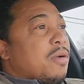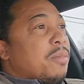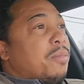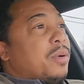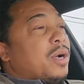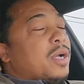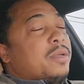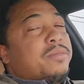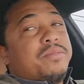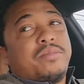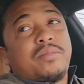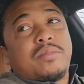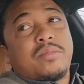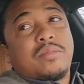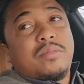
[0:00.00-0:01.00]
but
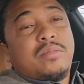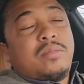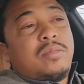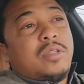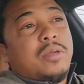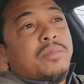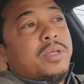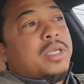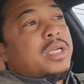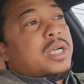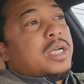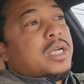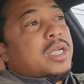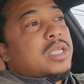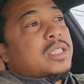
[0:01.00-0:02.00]

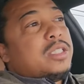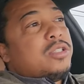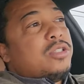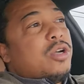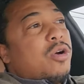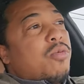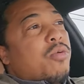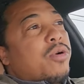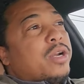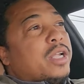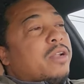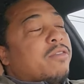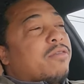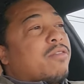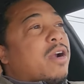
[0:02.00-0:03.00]
because you don't want to
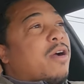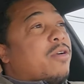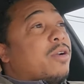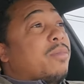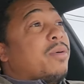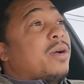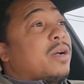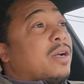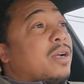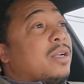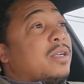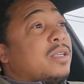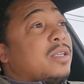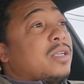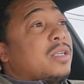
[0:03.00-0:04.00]
get frowned
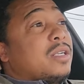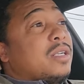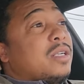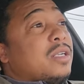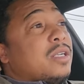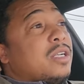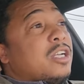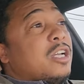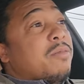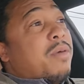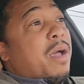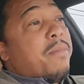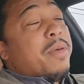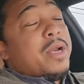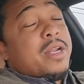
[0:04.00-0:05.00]
upon
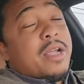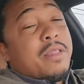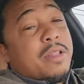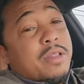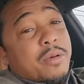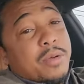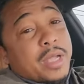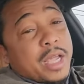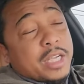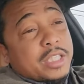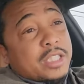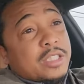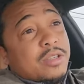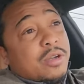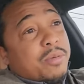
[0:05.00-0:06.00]
by many other
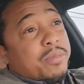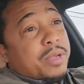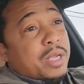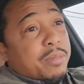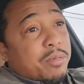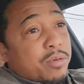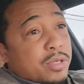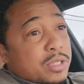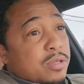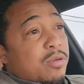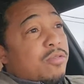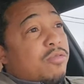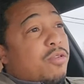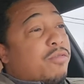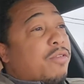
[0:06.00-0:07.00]
locations or people or so
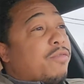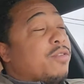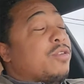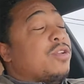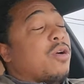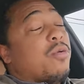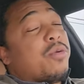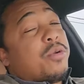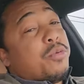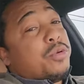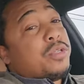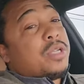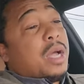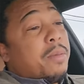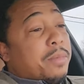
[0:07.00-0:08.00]
forth if you don't do
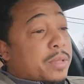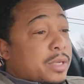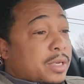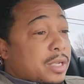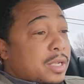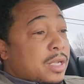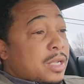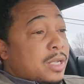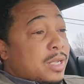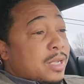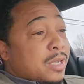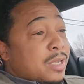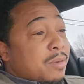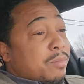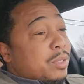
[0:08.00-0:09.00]
something.
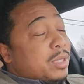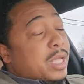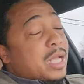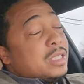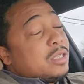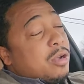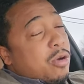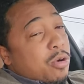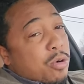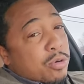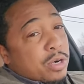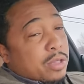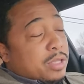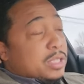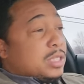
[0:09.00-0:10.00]
But that's a whole
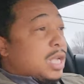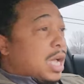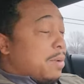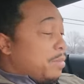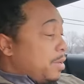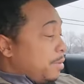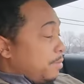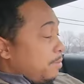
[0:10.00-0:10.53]
nother topic.